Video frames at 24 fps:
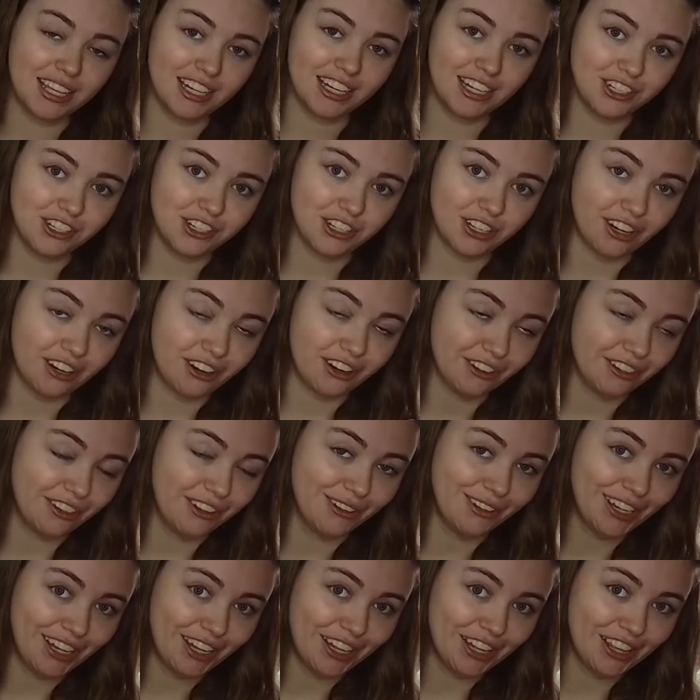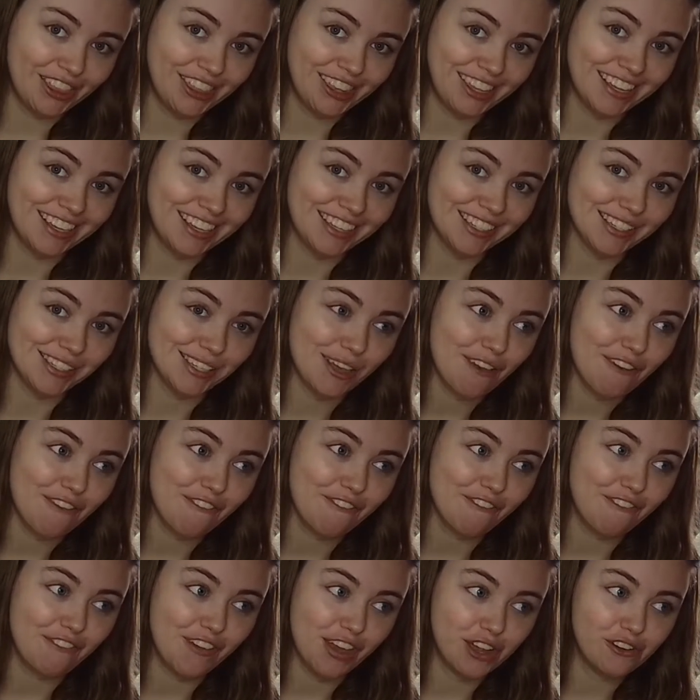Shadar Logoth is
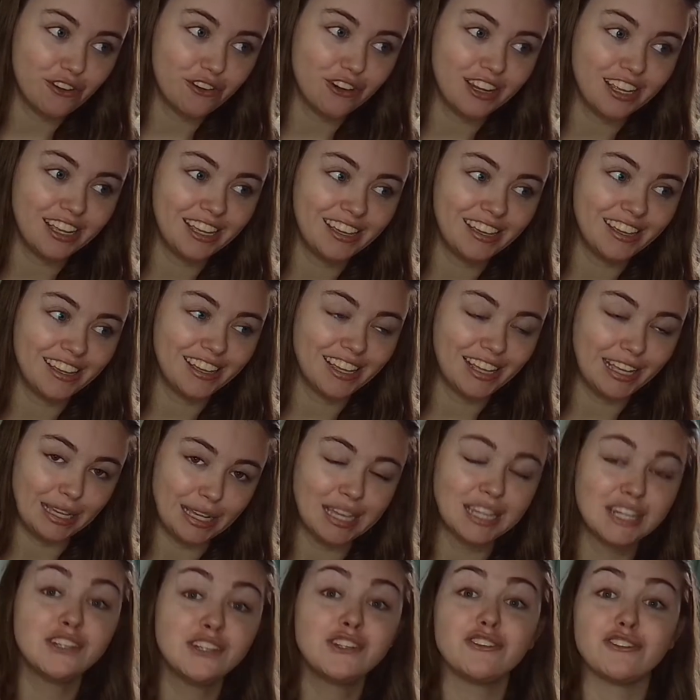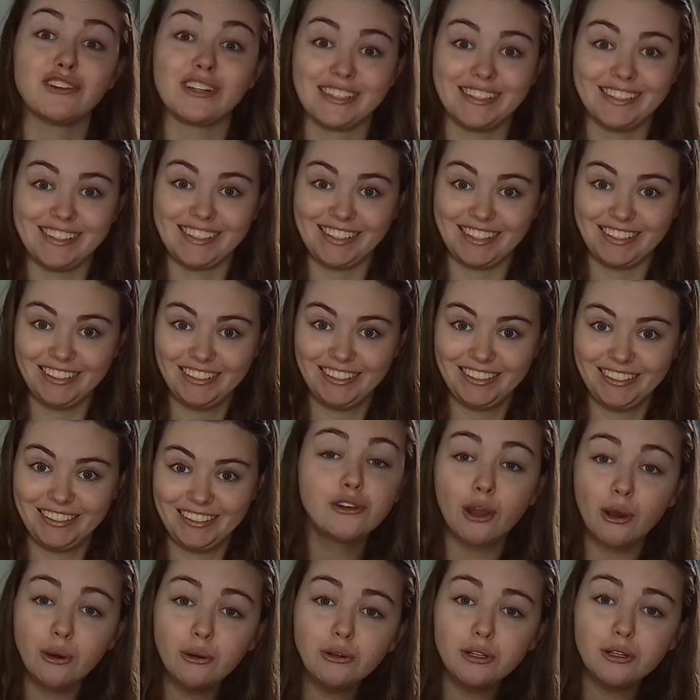very interesting.
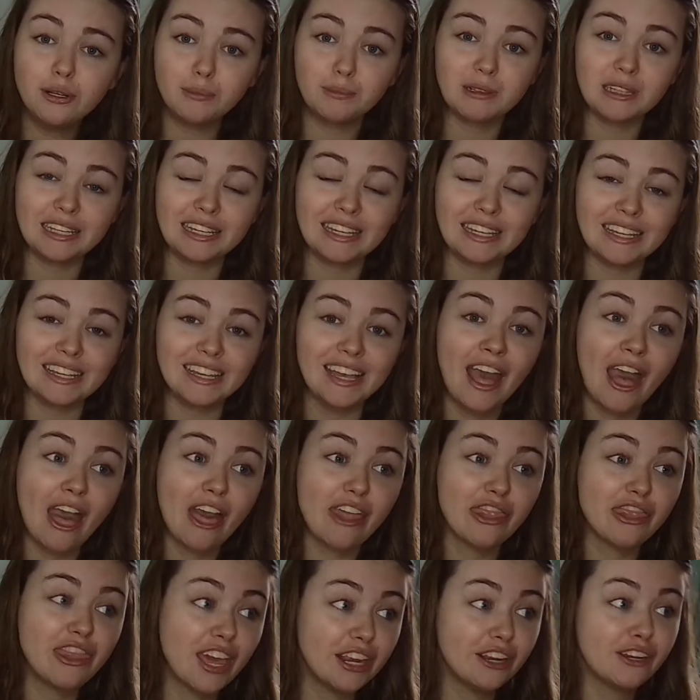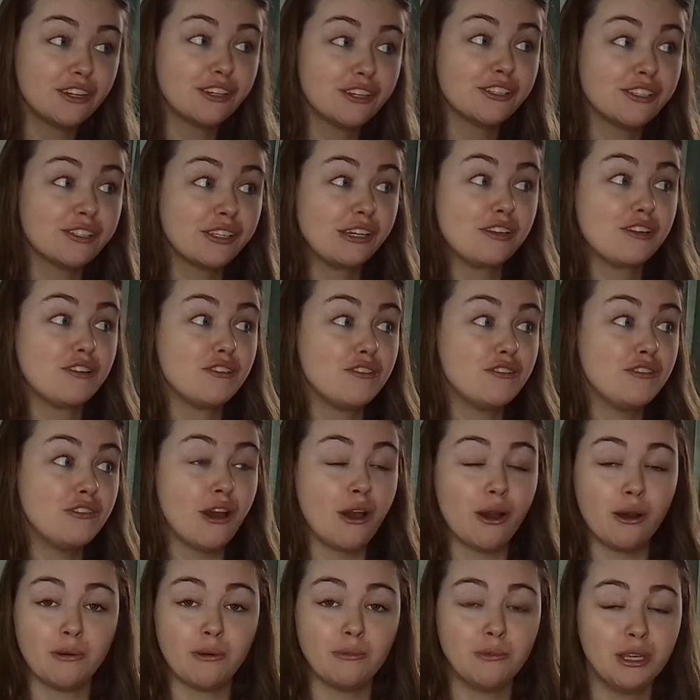Notably, there's
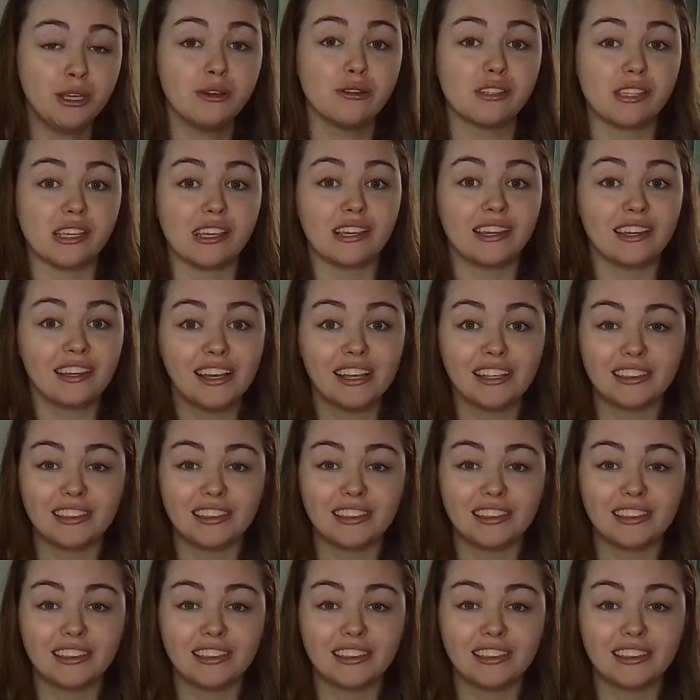no music.